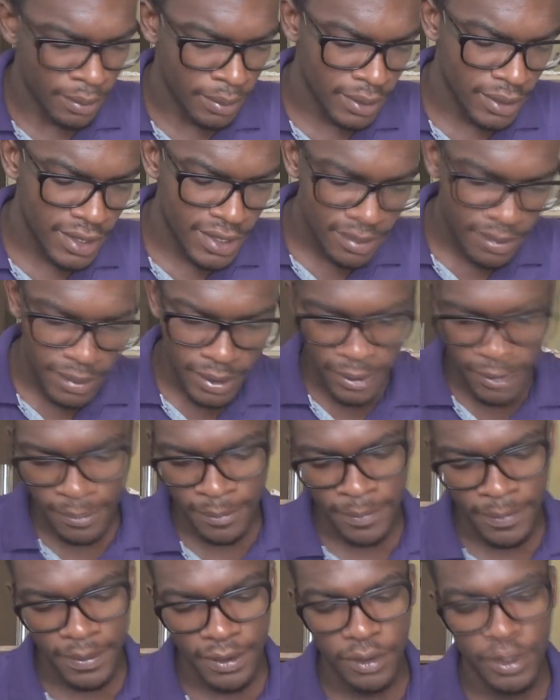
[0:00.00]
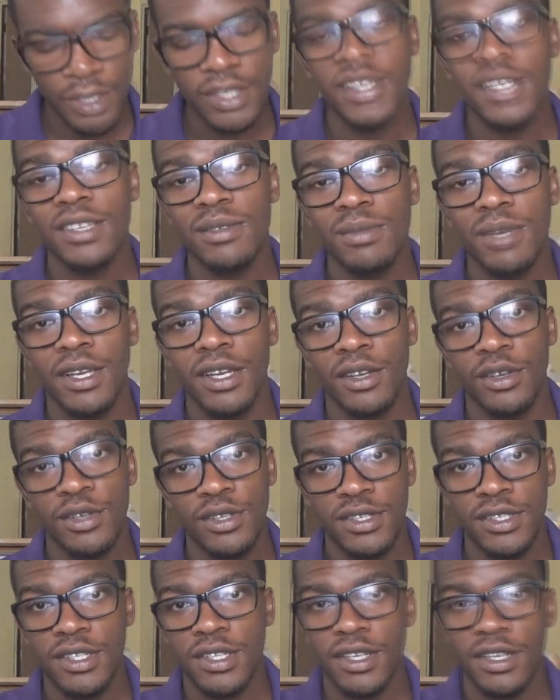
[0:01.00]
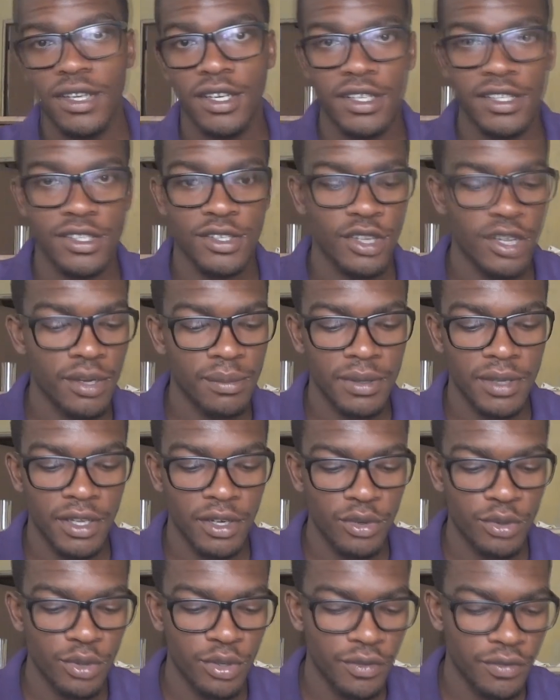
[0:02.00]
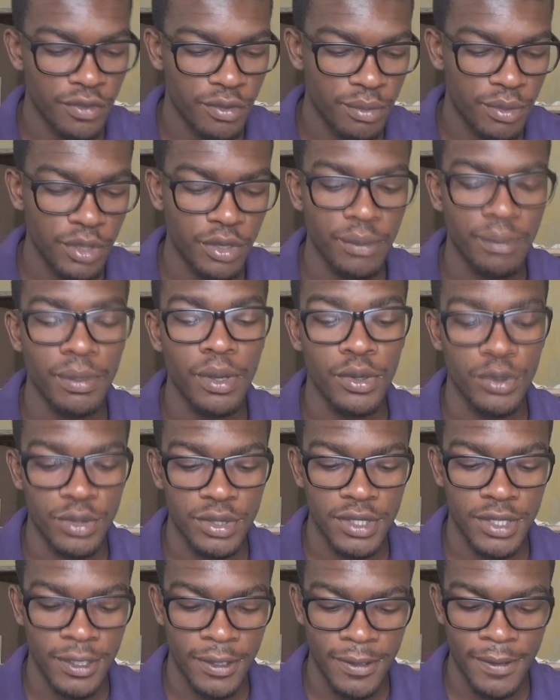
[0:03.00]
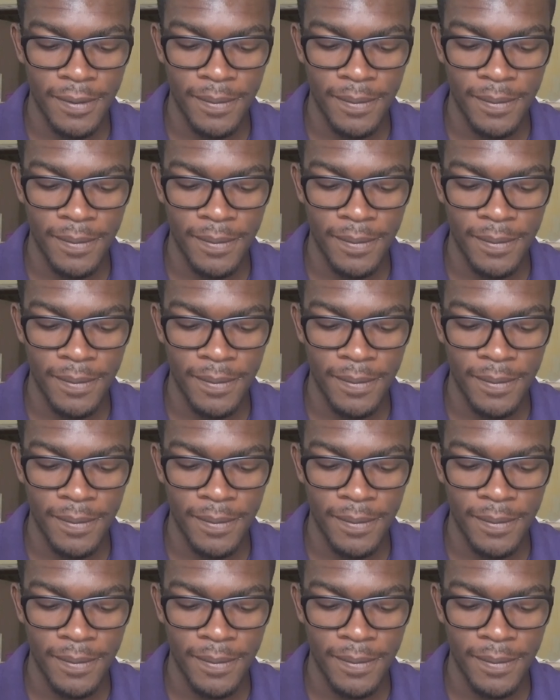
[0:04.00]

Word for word: but doesn't matter okay it doesn't matter because uh, it's gonna be annoying for me on post